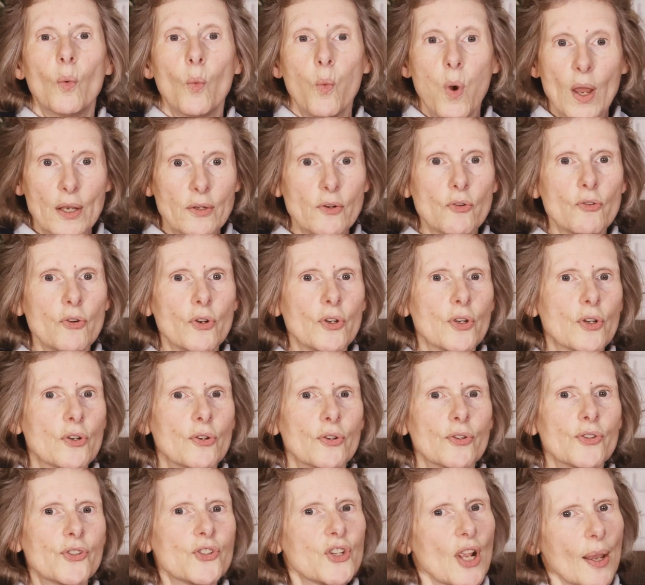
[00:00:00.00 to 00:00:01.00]
1
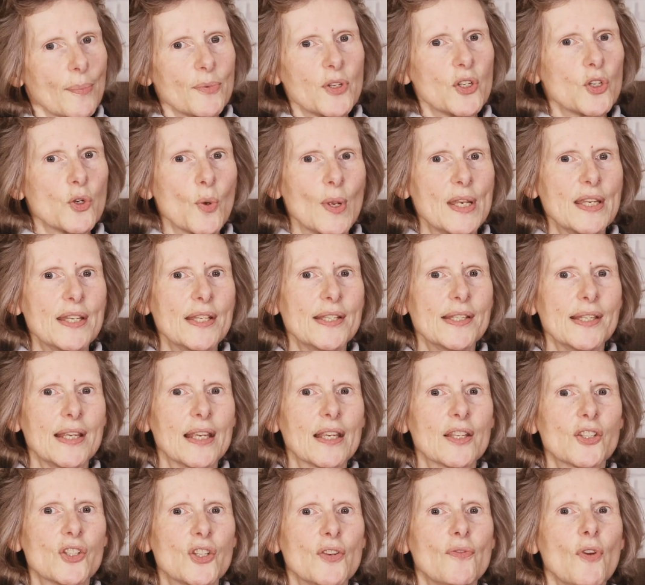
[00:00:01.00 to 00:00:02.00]
Chronicles chapter
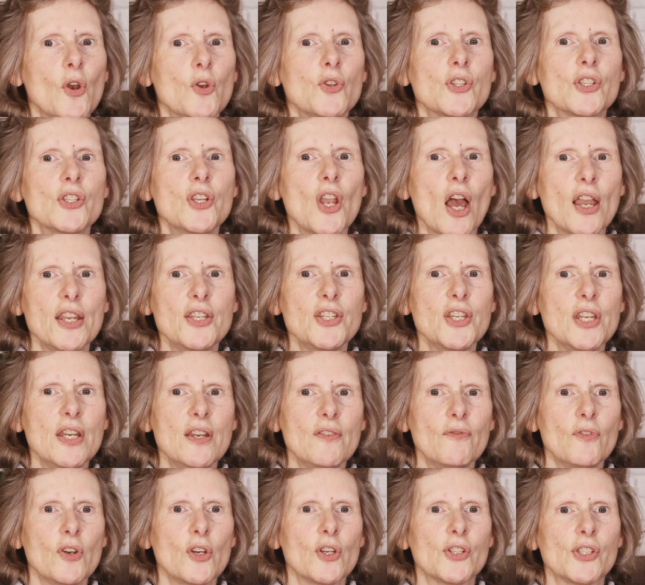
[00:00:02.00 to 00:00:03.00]
26 devotes
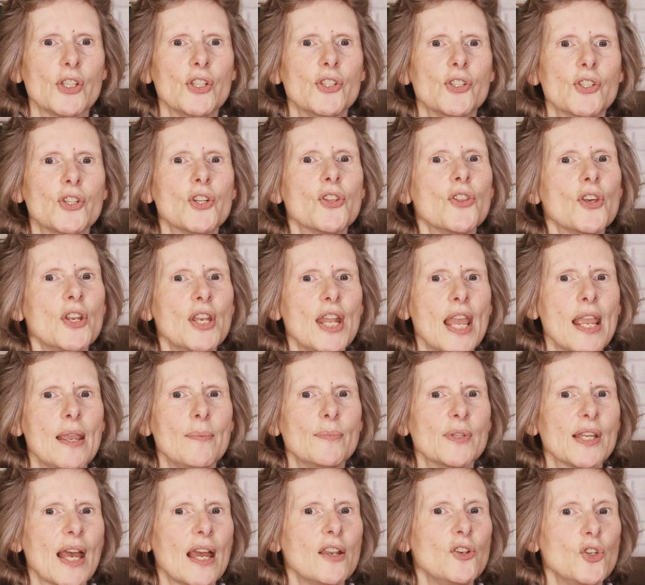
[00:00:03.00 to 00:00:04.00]
19 verses to the
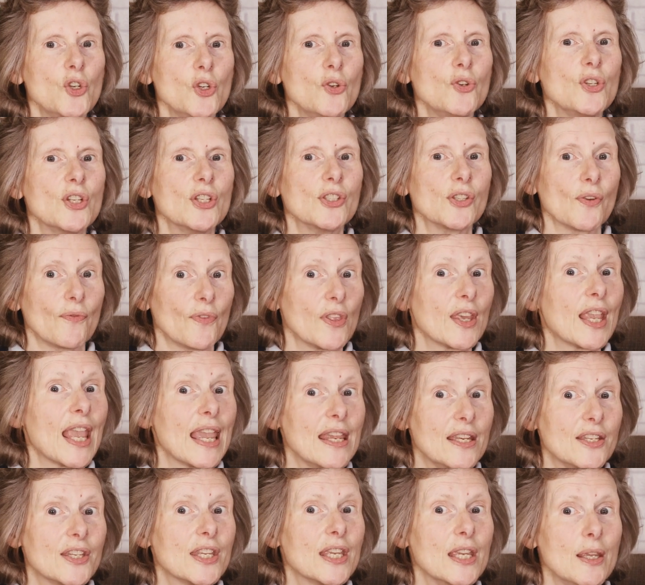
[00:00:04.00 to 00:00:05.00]
names and duties of the
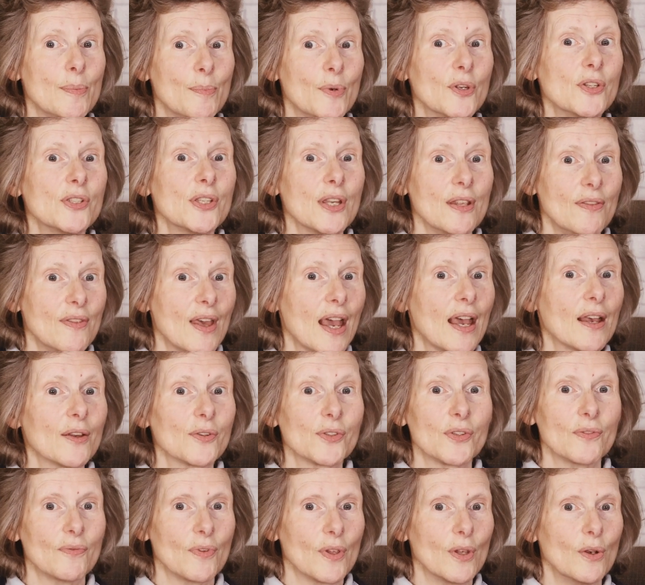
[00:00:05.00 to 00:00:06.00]
gatekeepers in the
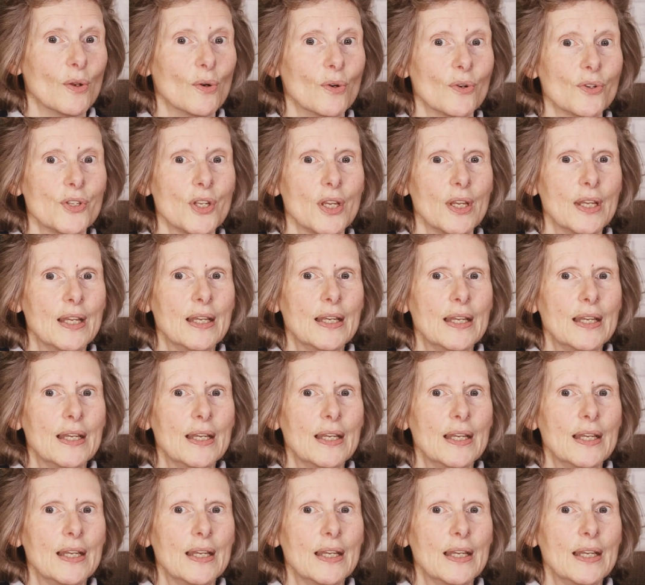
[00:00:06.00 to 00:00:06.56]
house of the Lord.